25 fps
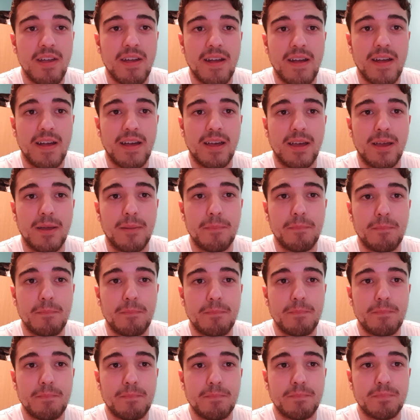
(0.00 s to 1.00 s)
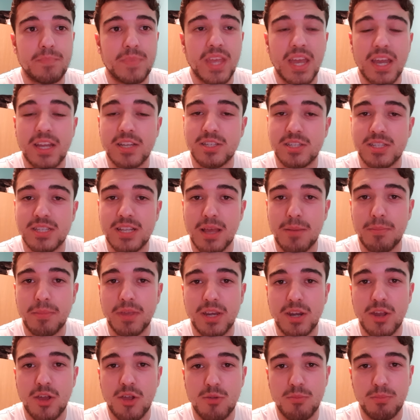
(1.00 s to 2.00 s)
um, yeah, just let
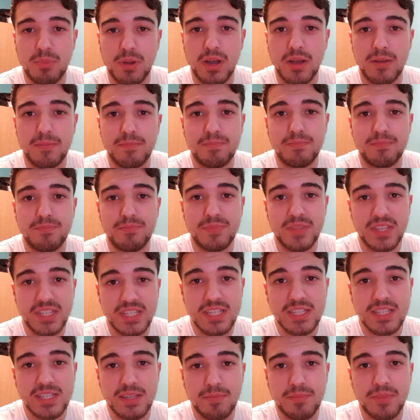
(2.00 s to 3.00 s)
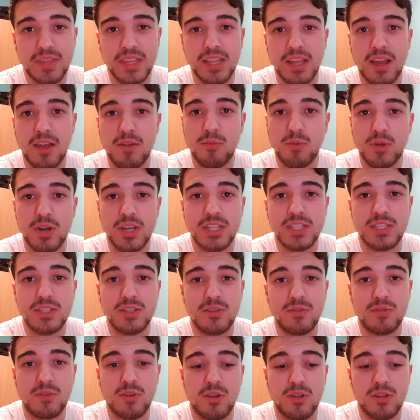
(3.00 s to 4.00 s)
me know. But this is something that I've wanted to
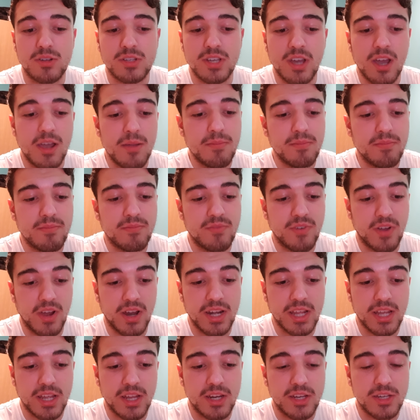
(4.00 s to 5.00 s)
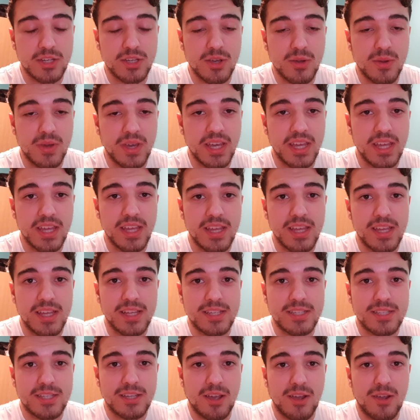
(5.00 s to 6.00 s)
do for a long time, finally going to do it.
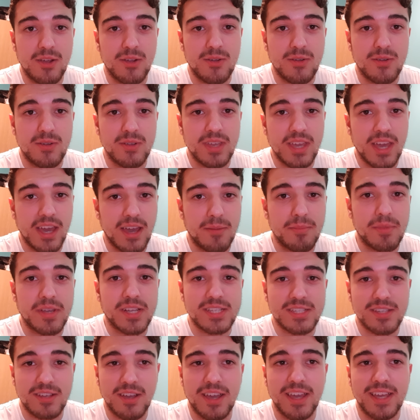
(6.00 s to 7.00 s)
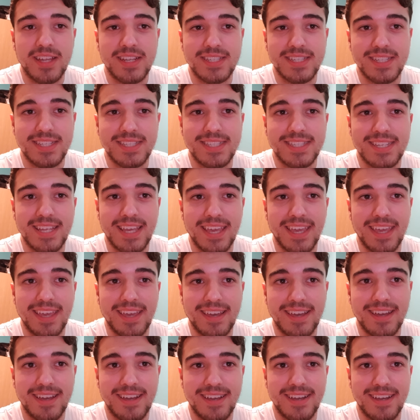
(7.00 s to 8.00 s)
So yeah, I'm excited to see
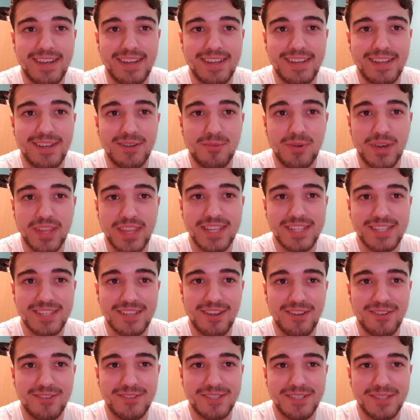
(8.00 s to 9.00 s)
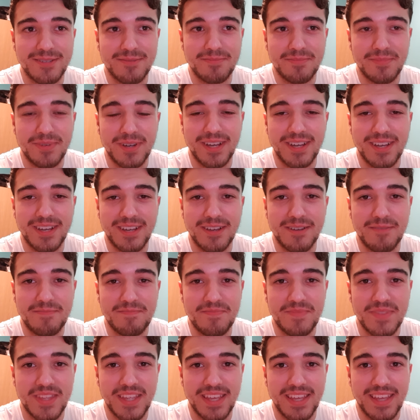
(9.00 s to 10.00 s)
uh, where this goes. But
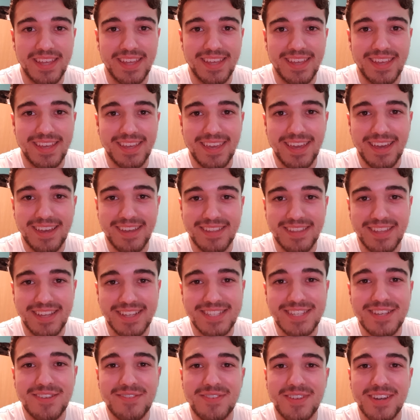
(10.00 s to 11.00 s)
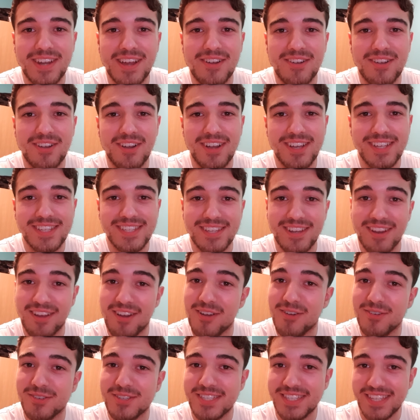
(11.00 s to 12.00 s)
um, yeah, that's it for now, guys, and
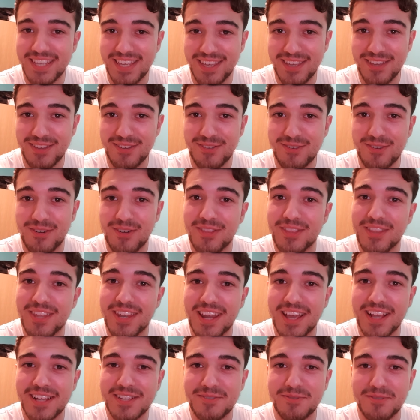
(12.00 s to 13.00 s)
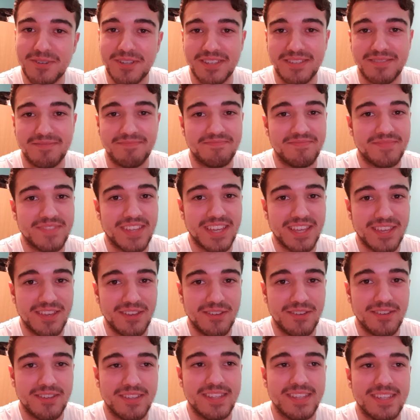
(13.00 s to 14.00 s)
I will see you on the next one. Thank
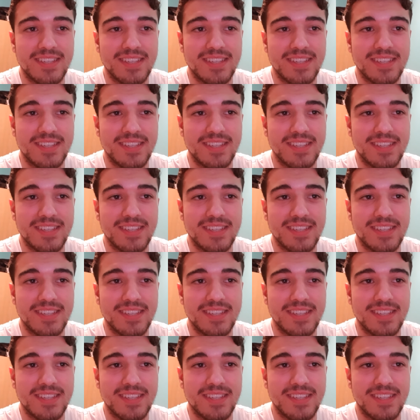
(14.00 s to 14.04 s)
you.